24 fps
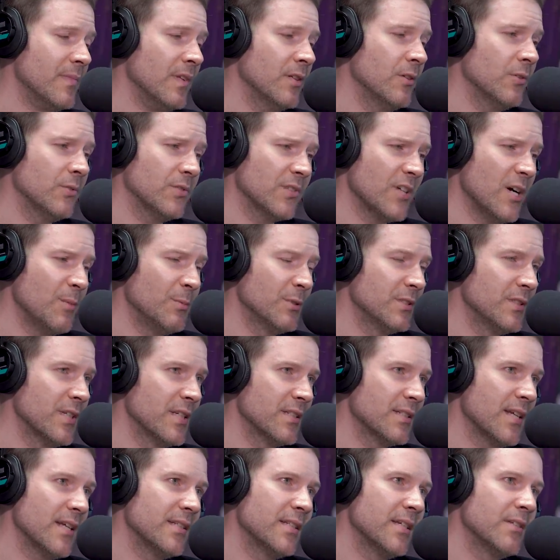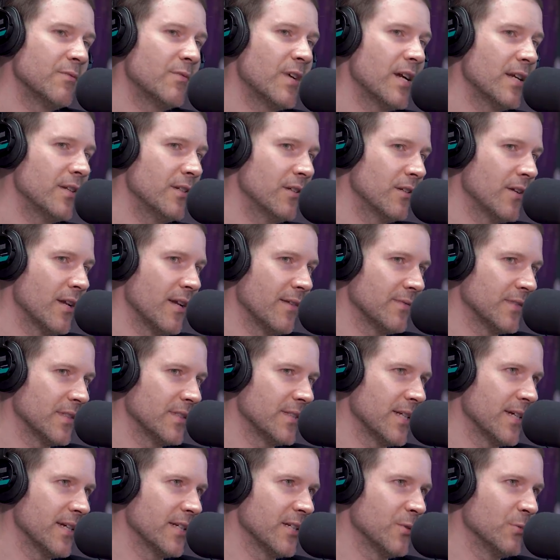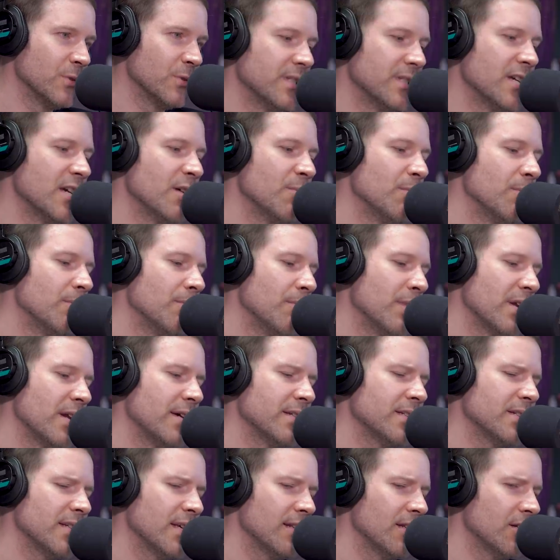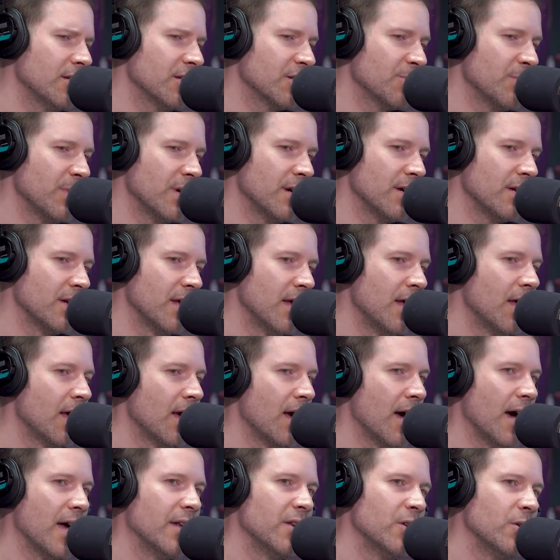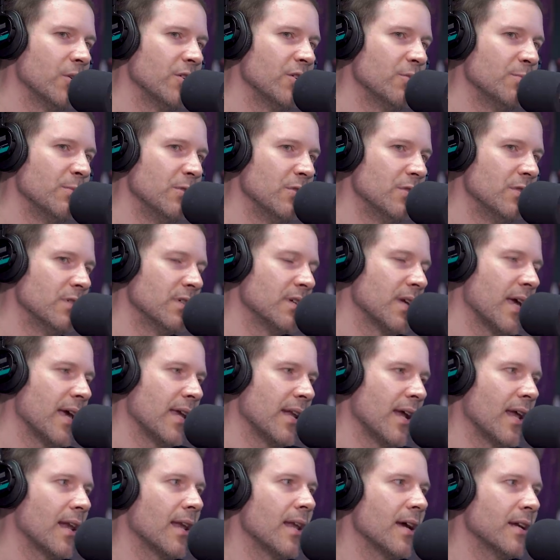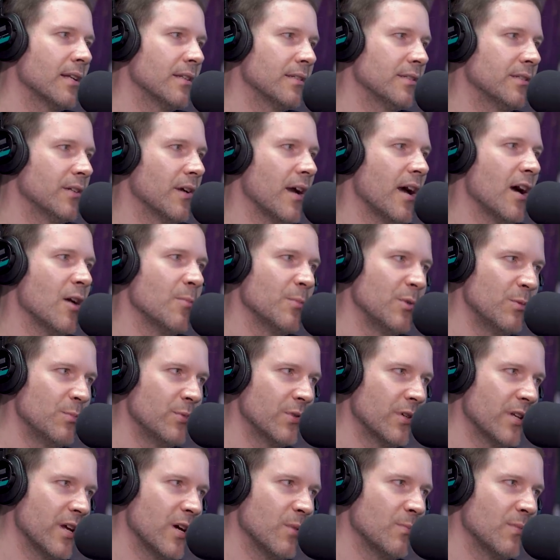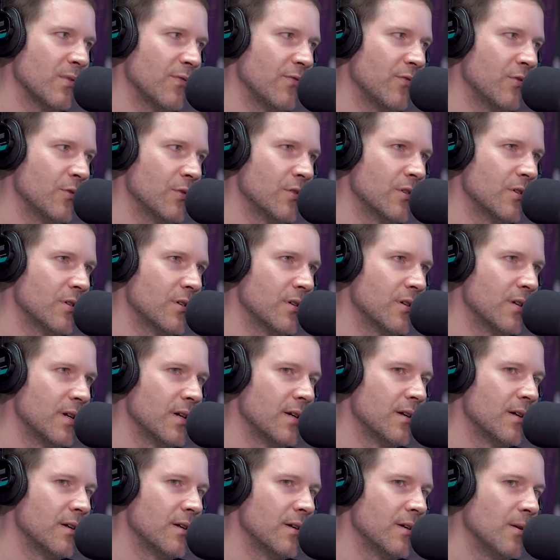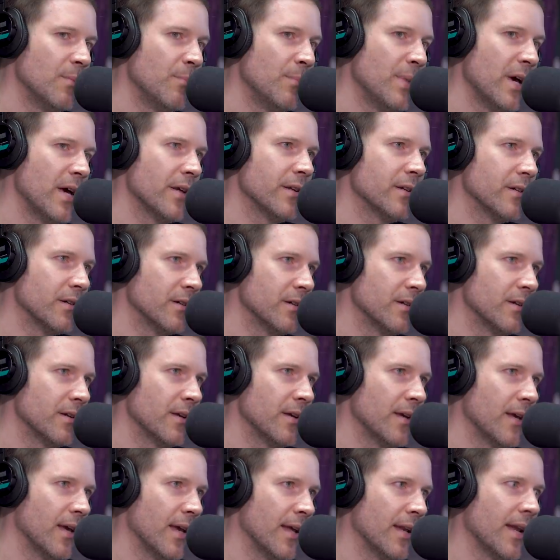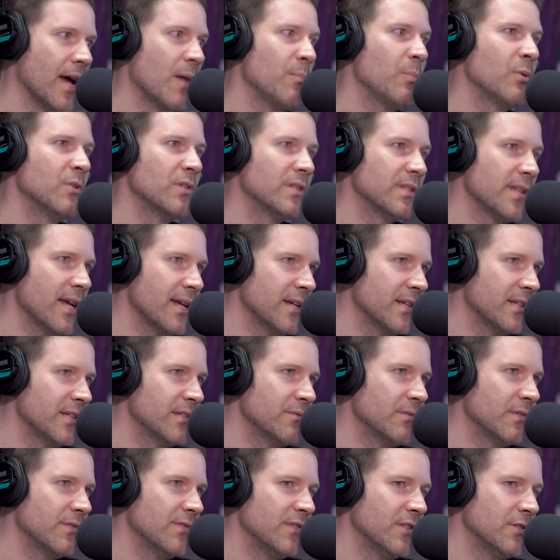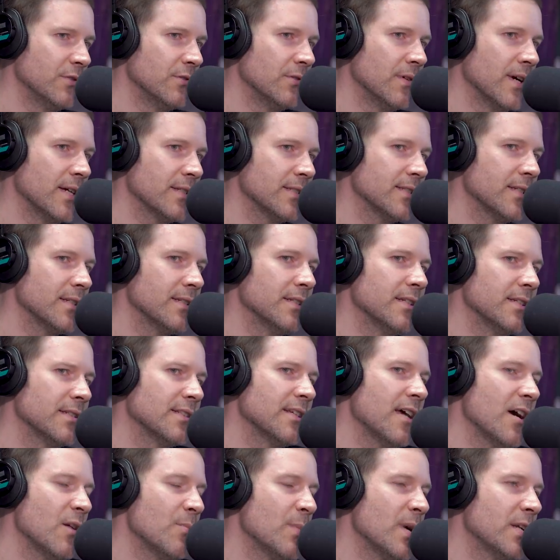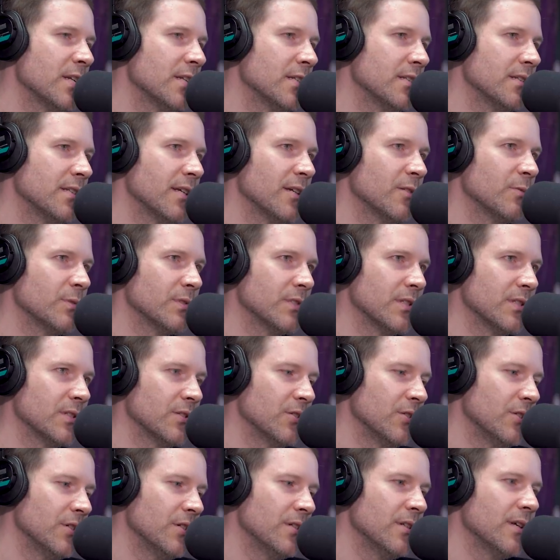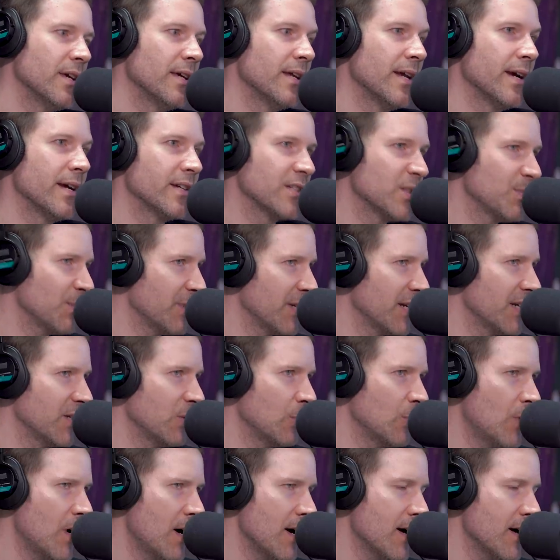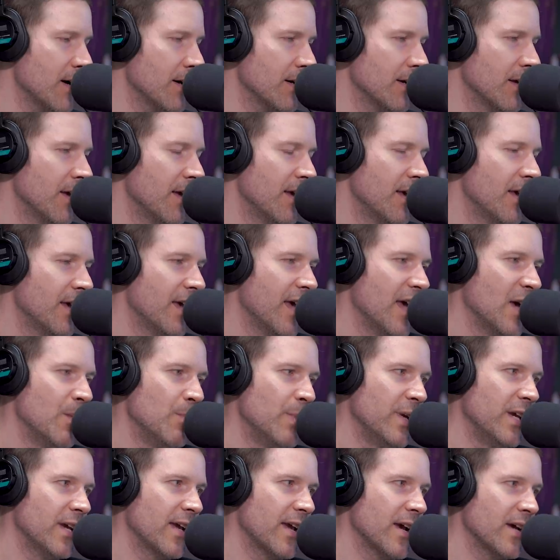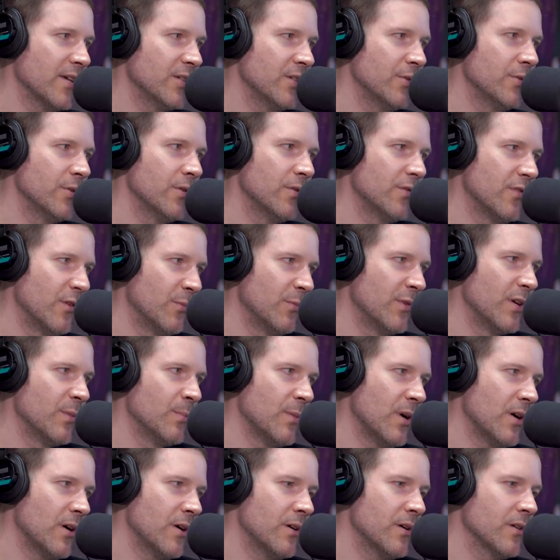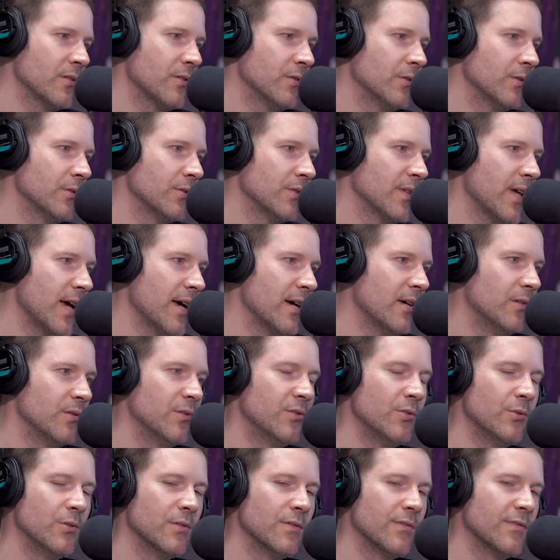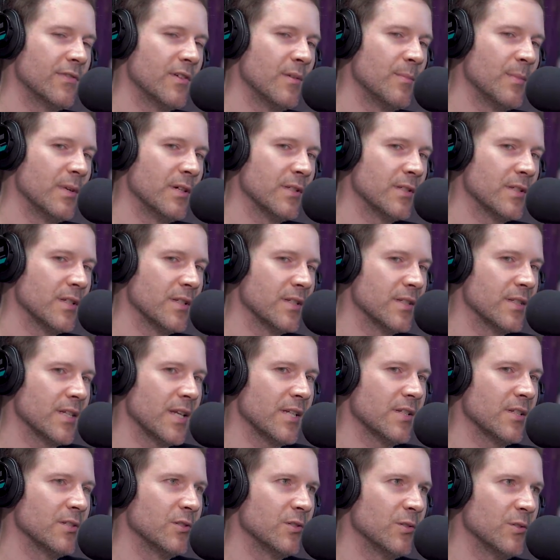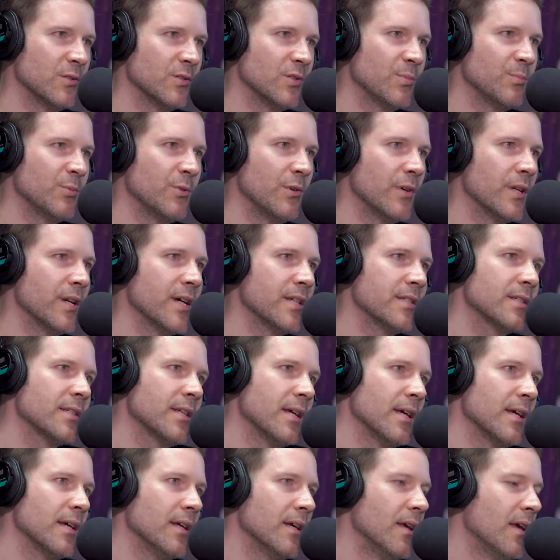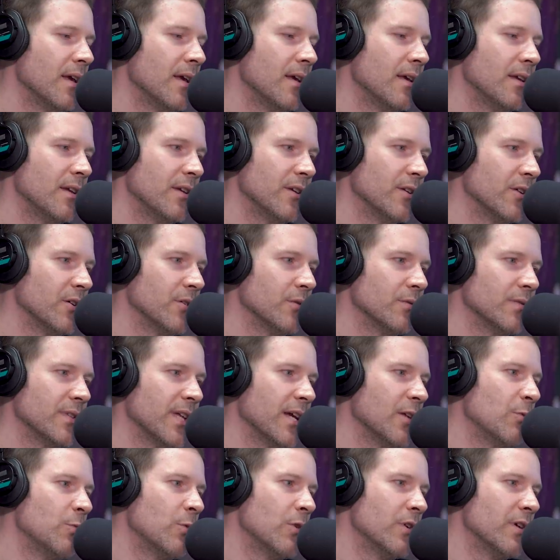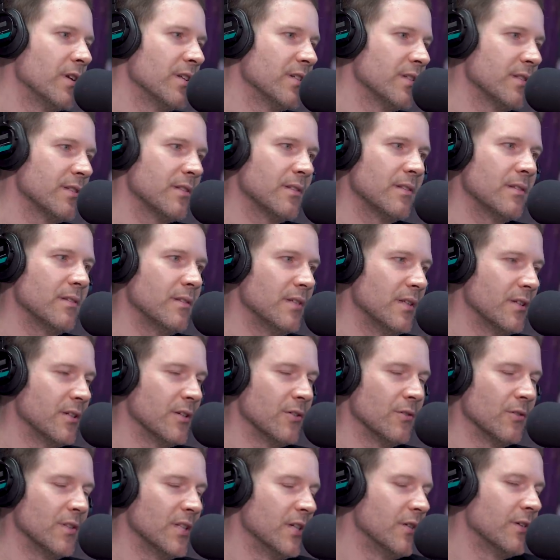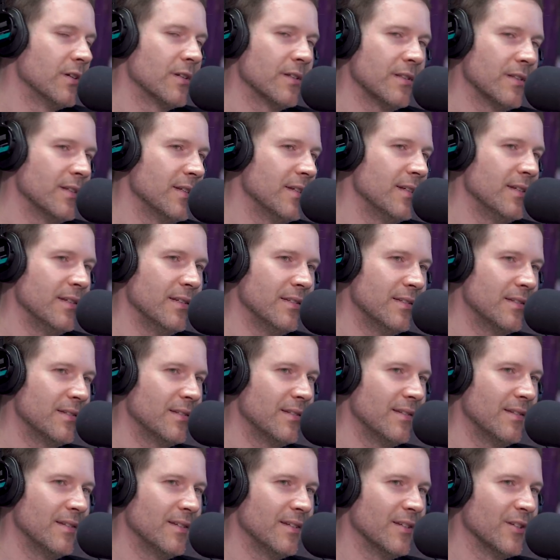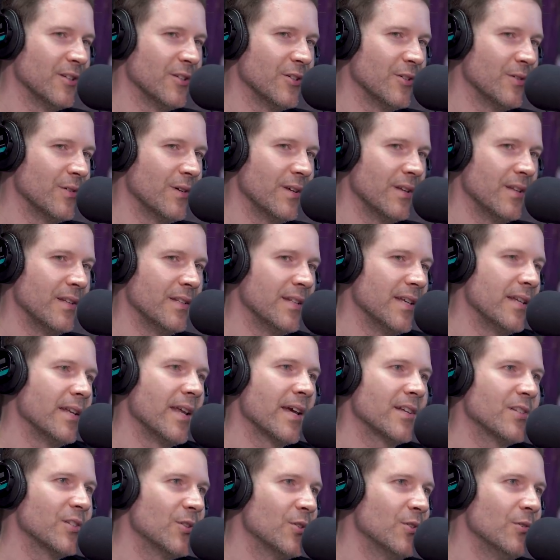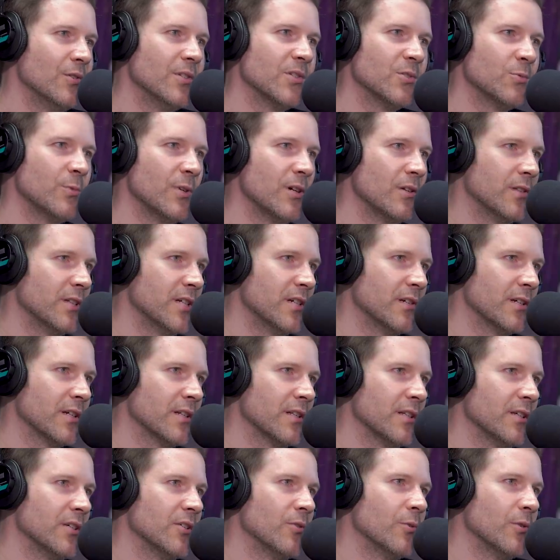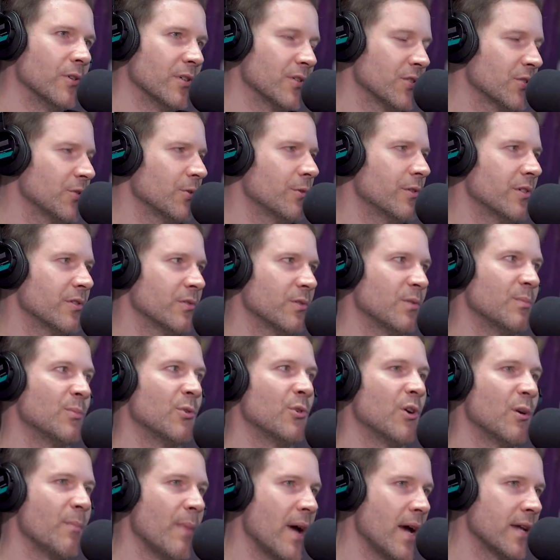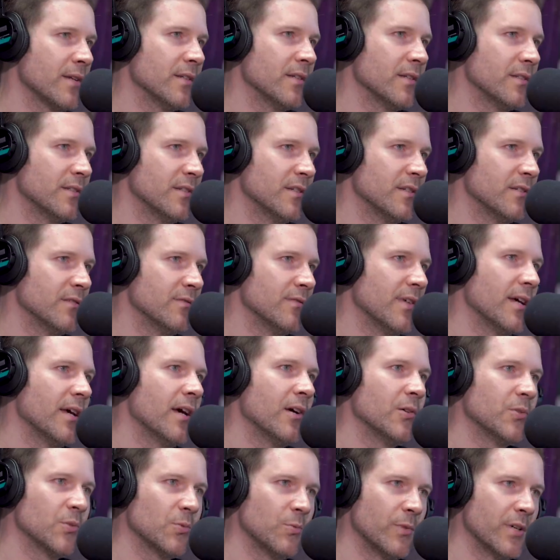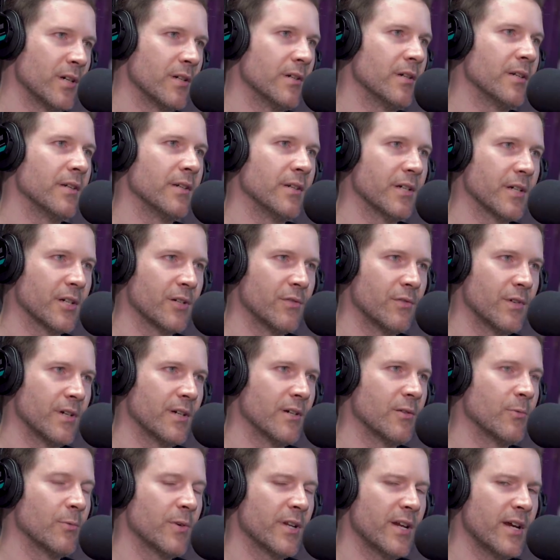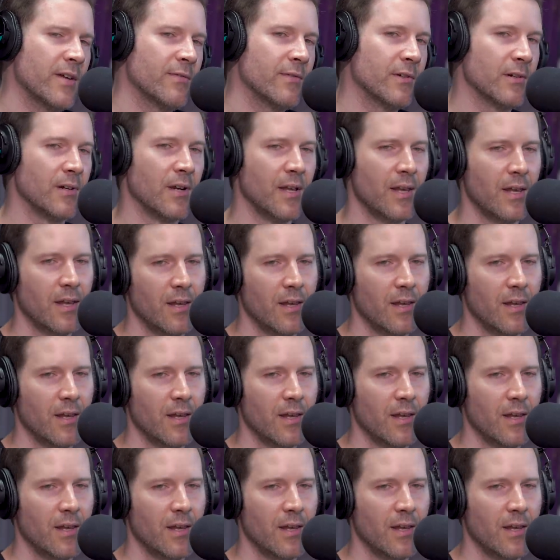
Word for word: was a couple things I didn't write, you're going to have to take it them. But I said, Look, man, I know your music and I liked your album you put out before better. And I put that in the review. I said, This album I didn't think was as good, and I explained why. And Big, as you know from reading my articles, I don't do it from a sensationalist point. I say, you know, they weren't as, you know, lyrically, you know, it didn't execute as well lyrically, or the stories were more imaginative elsewhere in their career or whatever.